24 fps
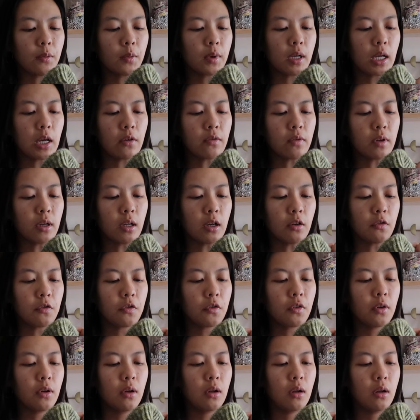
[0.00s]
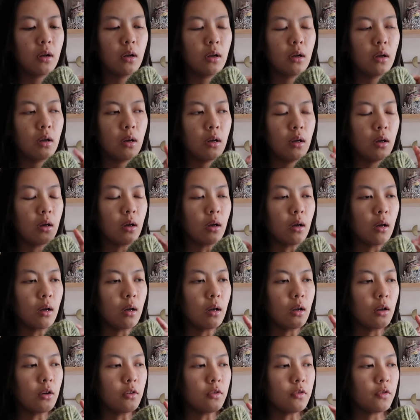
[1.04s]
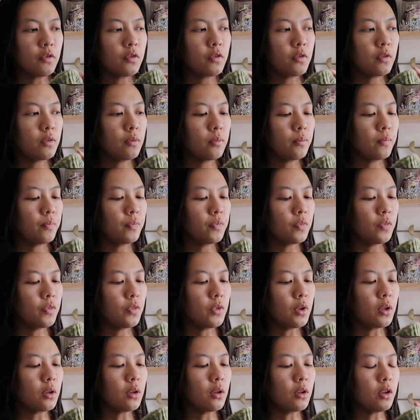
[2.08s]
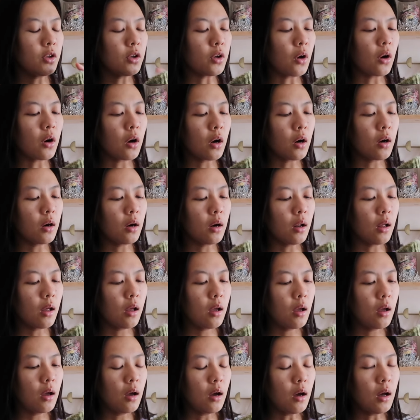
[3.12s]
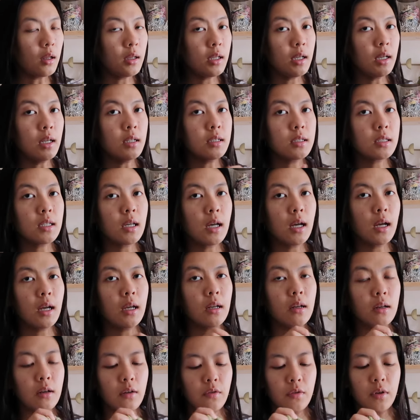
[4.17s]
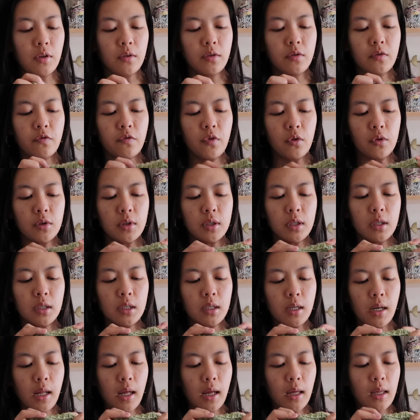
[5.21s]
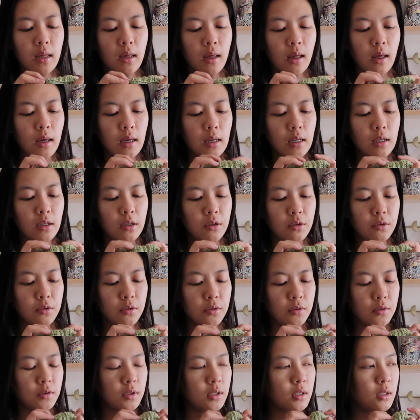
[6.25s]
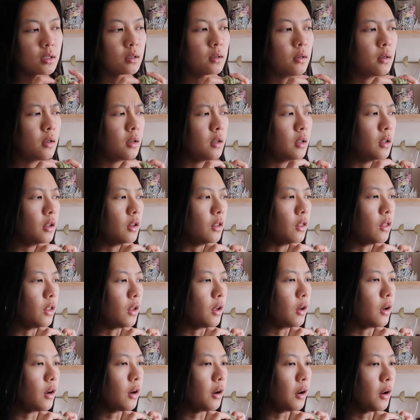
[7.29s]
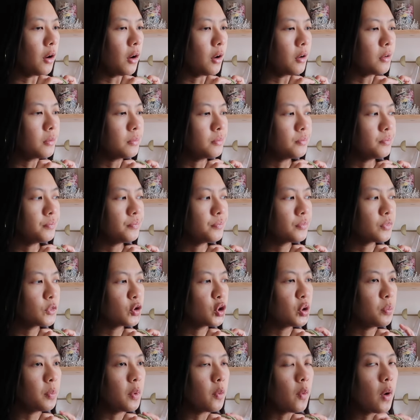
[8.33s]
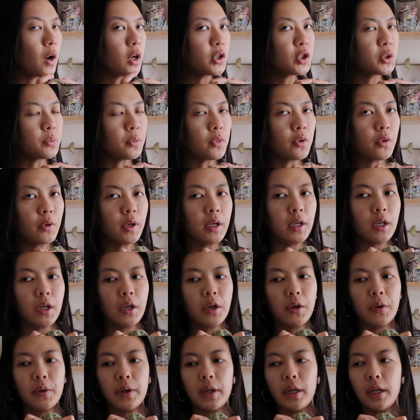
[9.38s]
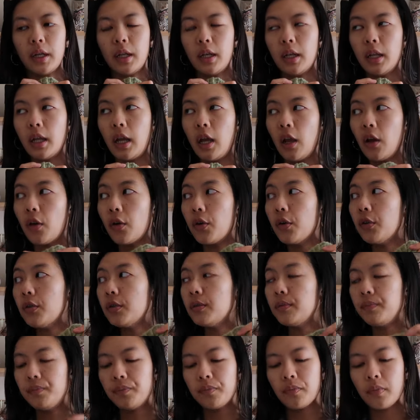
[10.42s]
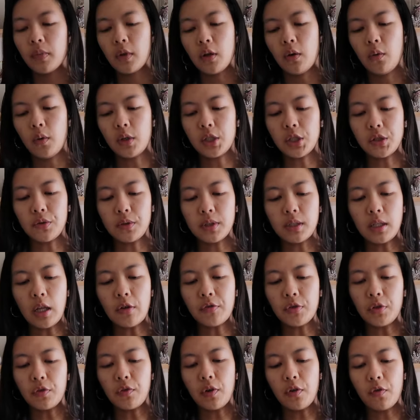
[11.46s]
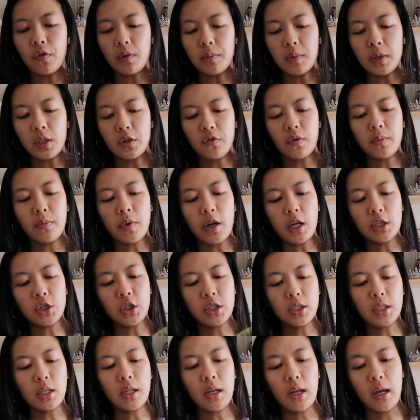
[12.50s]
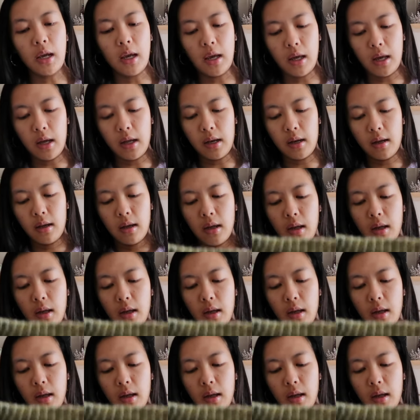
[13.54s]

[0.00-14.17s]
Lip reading: wouldn't have enough of the yarn on the inside of the folded neck, I used their superwash merino in Kirin, which was left over from a different project that I had.